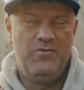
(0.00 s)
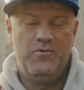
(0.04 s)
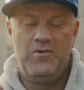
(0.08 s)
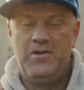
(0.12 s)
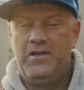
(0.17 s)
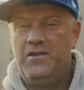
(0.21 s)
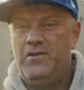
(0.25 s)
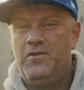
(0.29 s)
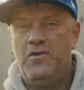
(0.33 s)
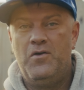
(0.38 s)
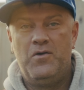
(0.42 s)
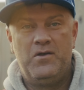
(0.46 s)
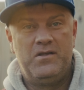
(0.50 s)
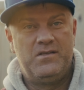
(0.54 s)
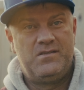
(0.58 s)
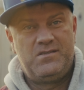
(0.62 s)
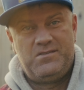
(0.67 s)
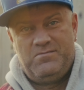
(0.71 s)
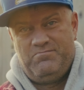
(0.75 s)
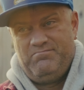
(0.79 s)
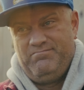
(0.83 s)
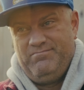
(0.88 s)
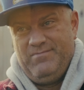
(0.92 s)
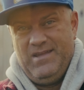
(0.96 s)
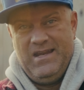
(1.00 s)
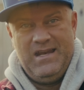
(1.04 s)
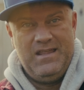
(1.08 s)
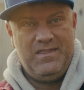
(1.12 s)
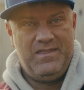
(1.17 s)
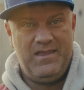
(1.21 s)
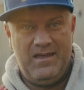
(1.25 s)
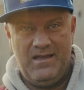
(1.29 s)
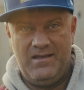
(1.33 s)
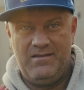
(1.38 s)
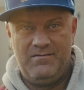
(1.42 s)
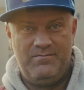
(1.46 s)
you wouldn't notice
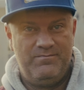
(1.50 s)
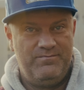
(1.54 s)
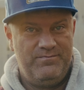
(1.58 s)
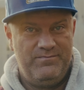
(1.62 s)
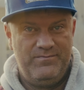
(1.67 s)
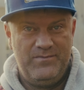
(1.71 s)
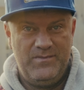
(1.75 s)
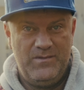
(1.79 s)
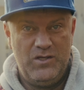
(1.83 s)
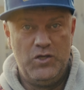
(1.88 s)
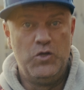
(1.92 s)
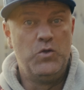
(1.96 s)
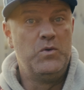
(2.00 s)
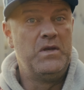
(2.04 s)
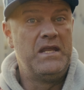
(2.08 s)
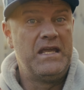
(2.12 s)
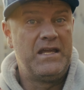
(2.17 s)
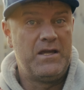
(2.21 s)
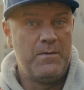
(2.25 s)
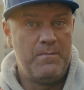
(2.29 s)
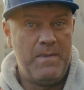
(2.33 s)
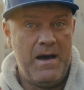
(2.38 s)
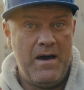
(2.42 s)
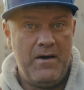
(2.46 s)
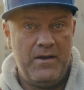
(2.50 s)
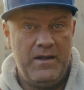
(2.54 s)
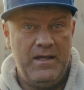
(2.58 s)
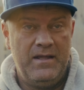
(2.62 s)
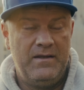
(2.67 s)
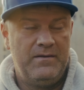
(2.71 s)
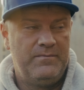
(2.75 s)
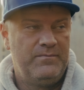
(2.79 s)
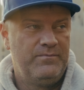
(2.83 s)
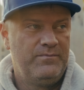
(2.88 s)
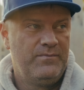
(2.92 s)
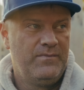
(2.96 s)
anything unique about it,
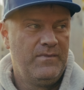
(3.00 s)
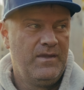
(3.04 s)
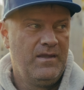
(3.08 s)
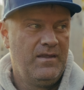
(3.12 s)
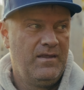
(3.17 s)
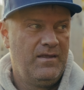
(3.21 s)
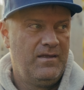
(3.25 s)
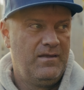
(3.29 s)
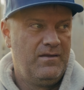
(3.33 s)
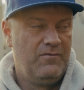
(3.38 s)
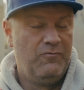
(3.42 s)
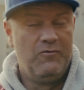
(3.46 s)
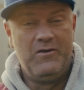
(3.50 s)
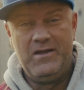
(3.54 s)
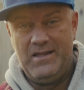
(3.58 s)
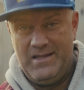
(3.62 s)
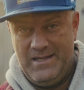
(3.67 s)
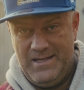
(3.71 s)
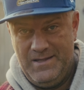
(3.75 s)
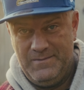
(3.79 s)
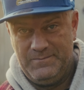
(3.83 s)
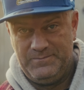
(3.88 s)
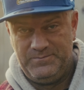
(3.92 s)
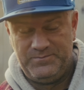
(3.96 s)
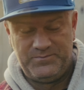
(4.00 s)
really.